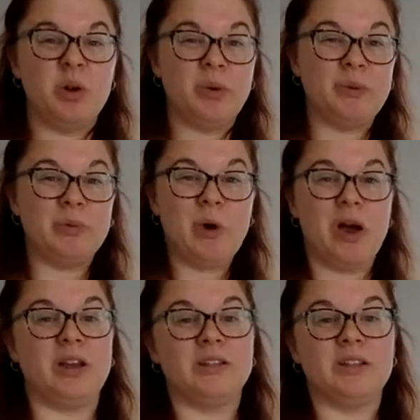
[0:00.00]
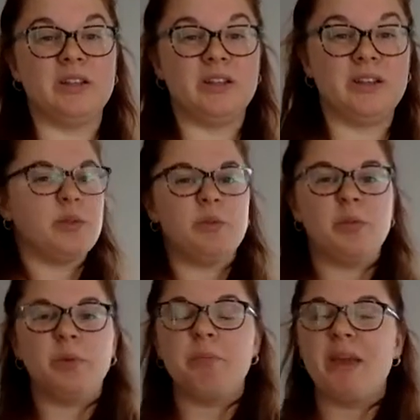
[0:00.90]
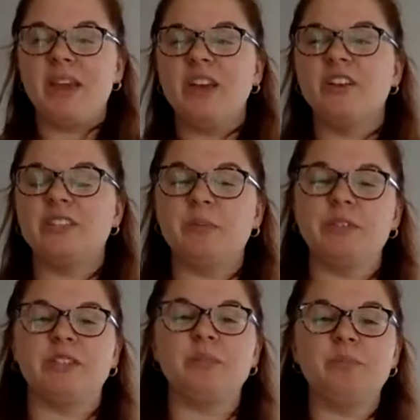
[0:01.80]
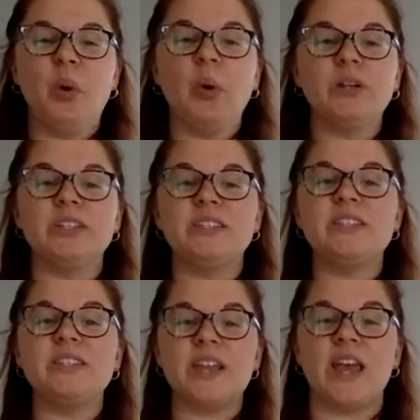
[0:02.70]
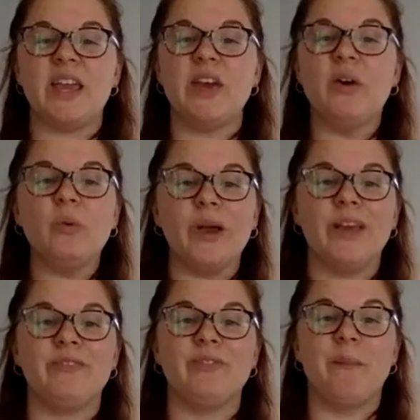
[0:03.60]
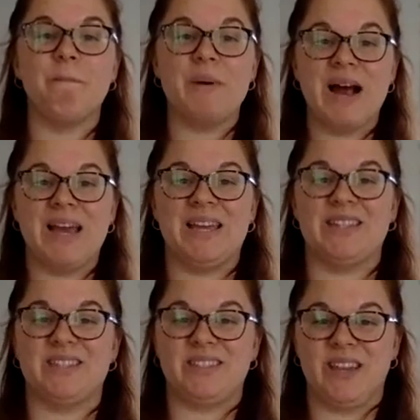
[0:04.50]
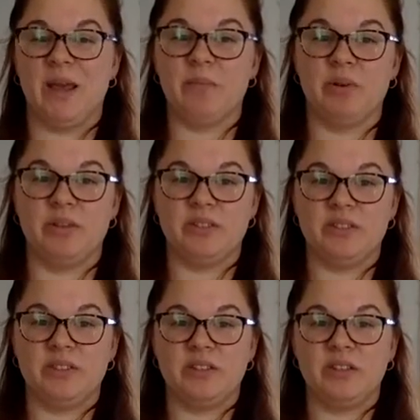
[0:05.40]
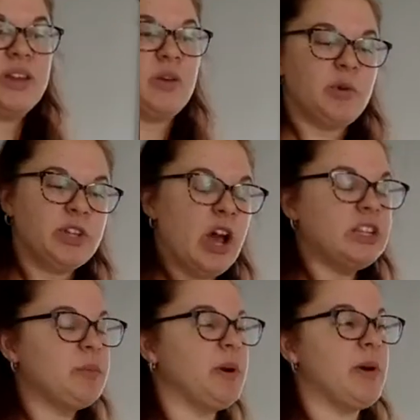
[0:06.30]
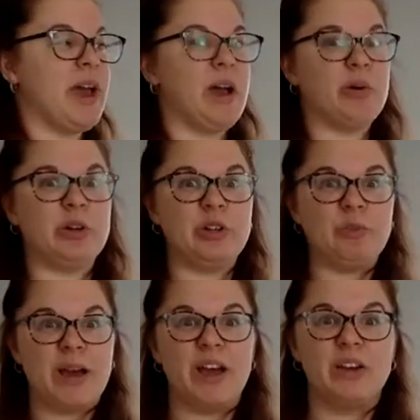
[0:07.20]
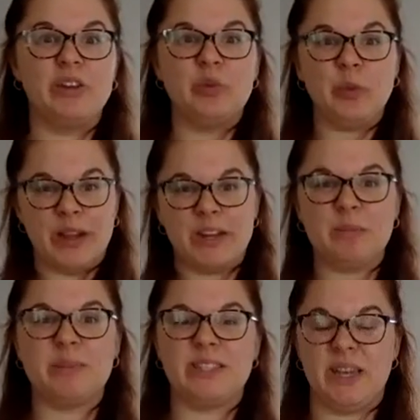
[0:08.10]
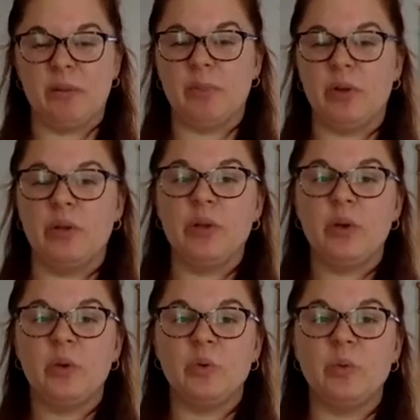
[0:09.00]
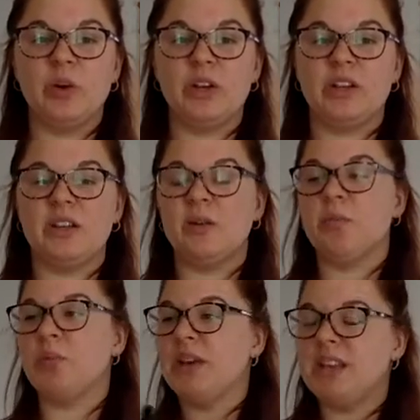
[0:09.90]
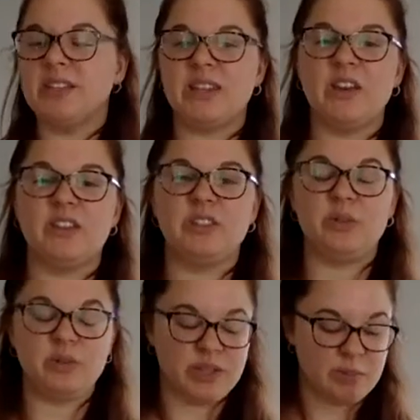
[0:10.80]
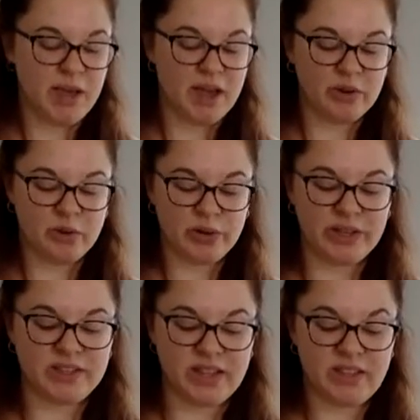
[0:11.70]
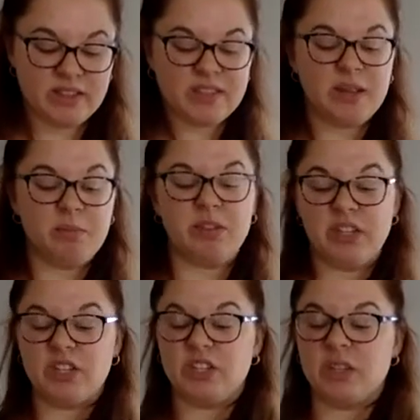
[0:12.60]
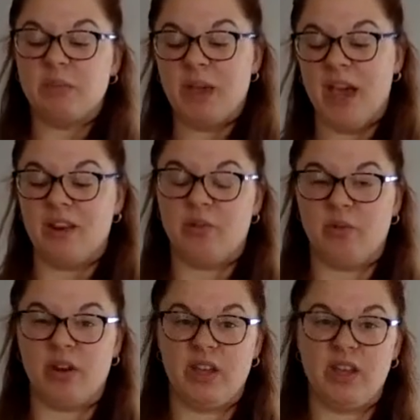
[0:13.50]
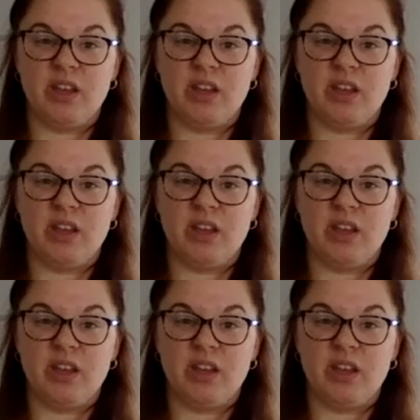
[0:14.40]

would want. When we're making our samples, it's important to stay away from biased samples. We talked about how a good random sample would break things down into subcategories and then sample each subcategory.